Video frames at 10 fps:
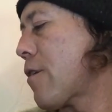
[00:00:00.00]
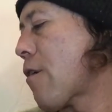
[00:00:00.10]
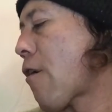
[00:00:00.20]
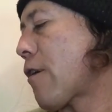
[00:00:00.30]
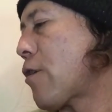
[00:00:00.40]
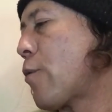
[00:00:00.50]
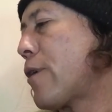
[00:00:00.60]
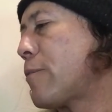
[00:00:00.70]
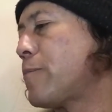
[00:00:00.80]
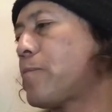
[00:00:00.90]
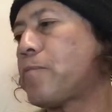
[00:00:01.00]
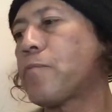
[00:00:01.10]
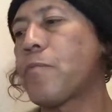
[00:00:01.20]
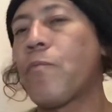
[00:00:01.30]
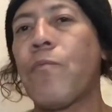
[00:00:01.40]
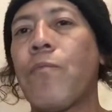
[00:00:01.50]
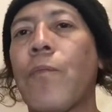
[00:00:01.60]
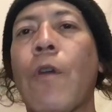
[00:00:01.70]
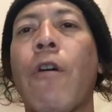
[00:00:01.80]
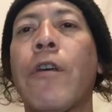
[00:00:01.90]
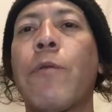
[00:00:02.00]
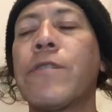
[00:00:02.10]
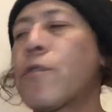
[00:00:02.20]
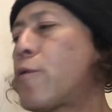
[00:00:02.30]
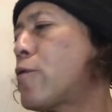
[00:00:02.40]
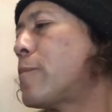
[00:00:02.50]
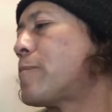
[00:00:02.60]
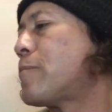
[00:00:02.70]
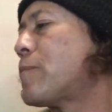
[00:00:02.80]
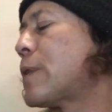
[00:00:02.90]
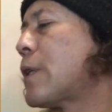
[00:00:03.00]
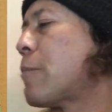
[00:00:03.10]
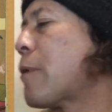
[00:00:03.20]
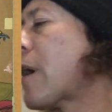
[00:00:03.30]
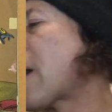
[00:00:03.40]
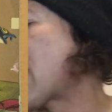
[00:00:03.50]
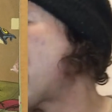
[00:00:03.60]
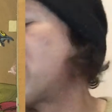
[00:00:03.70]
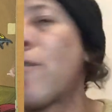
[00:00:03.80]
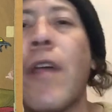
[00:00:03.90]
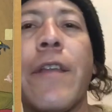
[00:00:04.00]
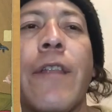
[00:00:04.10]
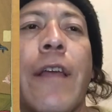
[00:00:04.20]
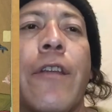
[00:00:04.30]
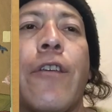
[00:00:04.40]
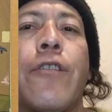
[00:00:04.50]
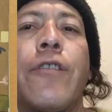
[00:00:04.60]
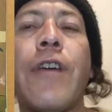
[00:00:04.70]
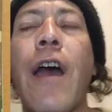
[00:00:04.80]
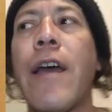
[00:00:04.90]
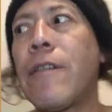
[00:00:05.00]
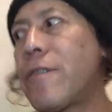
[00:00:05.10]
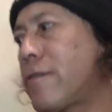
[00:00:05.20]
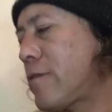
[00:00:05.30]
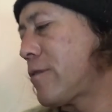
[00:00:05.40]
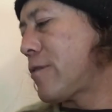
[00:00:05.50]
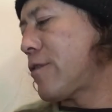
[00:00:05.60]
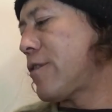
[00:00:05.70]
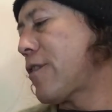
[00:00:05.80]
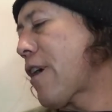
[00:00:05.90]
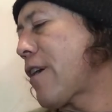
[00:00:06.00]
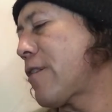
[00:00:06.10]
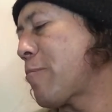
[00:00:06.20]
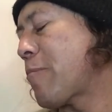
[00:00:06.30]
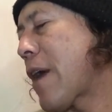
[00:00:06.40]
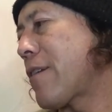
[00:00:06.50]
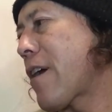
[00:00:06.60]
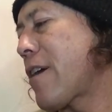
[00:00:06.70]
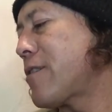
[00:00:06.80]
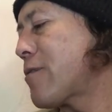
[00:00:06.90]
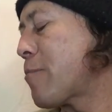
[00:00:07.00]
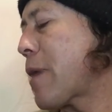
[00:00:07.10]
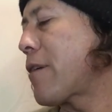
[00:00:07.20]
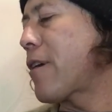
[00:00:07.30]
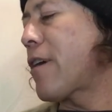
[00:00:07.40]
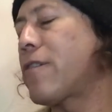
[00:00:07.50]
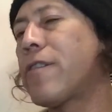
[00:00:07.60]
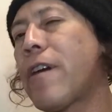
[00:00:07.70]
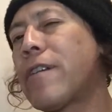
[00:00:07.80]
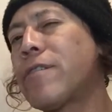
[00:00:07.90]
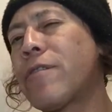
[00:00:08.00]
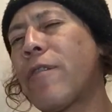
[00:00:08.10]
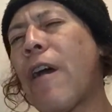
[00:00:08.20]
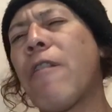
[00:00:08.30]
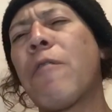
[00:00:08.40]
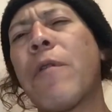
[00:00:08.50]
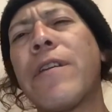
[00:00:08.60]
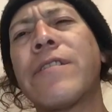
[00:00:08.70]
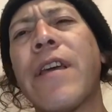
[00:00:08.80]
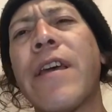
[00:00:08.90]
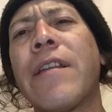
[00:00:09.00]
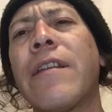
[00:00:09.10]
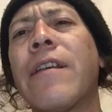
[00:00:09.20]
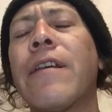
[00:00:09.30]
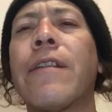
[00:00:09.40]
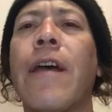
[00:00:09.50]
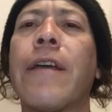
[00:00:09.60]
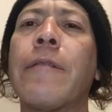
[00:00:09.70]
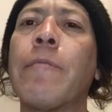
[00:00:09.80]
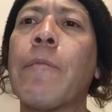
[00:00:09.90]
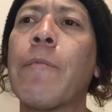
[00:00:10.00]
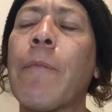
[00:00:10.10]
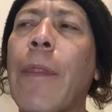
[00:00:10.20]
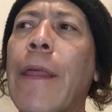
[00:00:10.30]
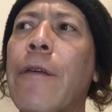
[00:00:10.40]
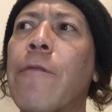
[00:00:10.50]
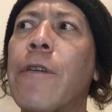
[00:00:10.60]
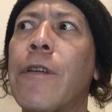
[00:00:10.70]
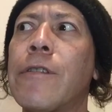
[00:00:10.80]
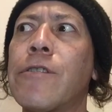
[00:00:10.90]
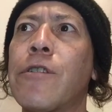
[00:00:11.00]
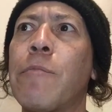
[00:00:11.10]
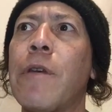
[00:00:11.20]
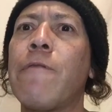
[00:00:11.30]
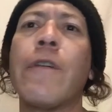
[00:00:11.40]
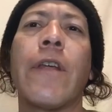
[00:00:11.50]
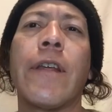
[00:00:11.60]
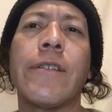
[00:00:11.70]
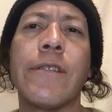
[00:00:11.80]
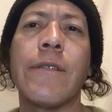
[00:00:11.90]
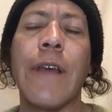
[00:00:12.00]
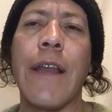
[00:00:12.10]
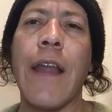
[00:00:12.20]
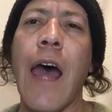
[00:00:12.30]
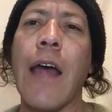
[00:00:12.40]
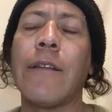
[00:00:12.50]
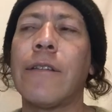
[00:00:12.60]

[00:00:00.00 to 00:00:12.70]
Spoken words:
Harley Quinn. Harley Quinn's cool, but I kind of don't like the good guy, bad guys, or bad guy, guys, or however way you say it. Like, I think your villains should be villains and not